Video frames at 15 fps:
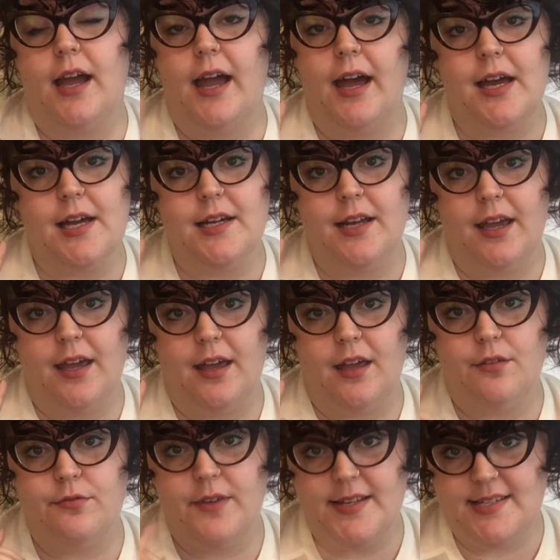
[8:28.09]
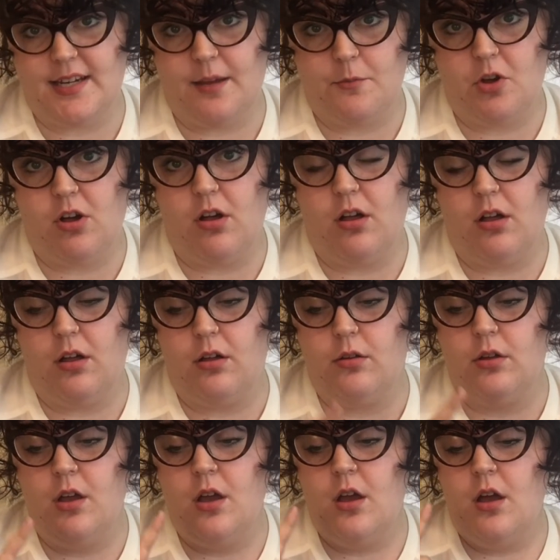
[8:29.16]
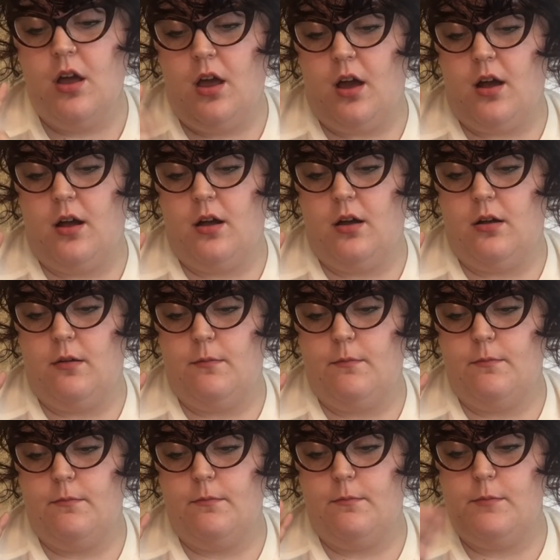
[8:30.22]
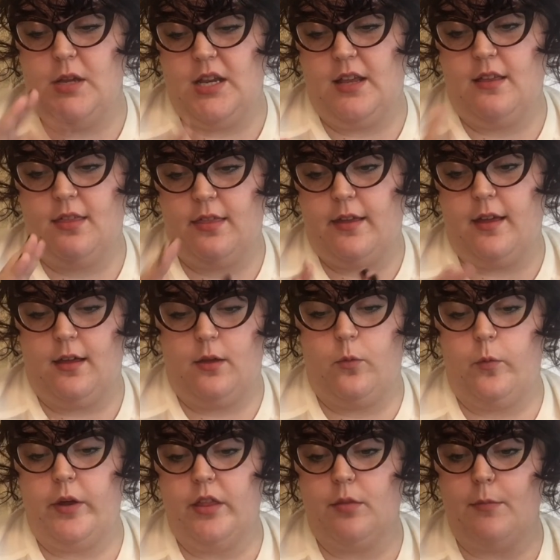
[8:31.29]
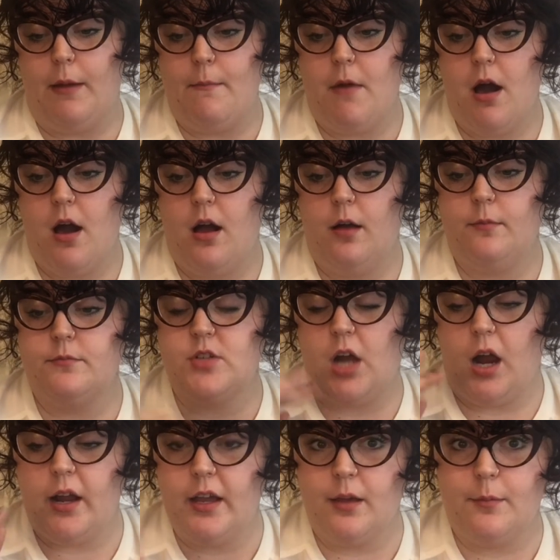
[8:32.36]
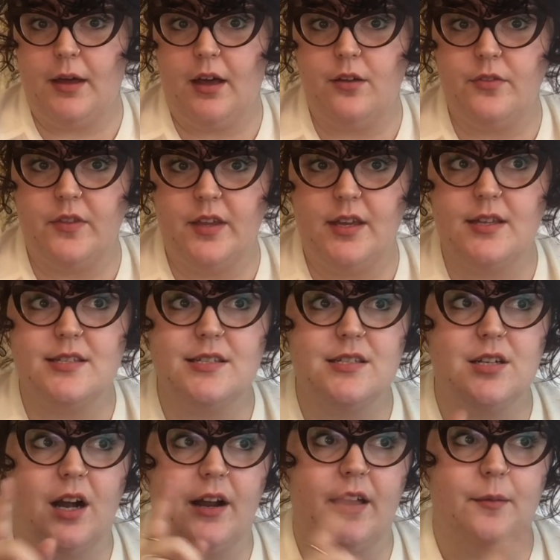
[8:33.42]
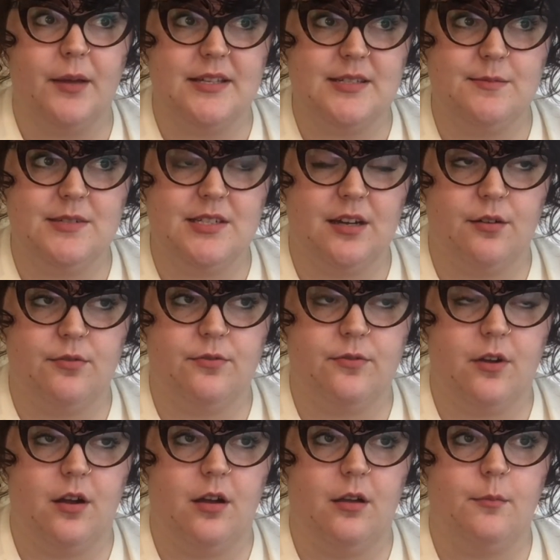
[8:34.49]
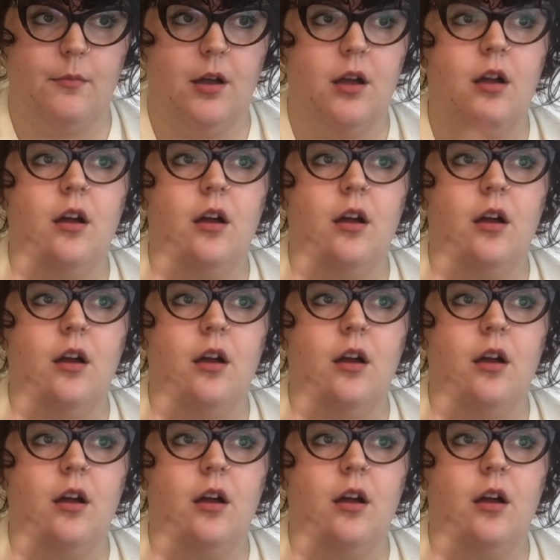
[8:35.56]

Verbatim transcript: I had a FaceTime call um, meeting thing with my mom talking about this, talking about some stuff from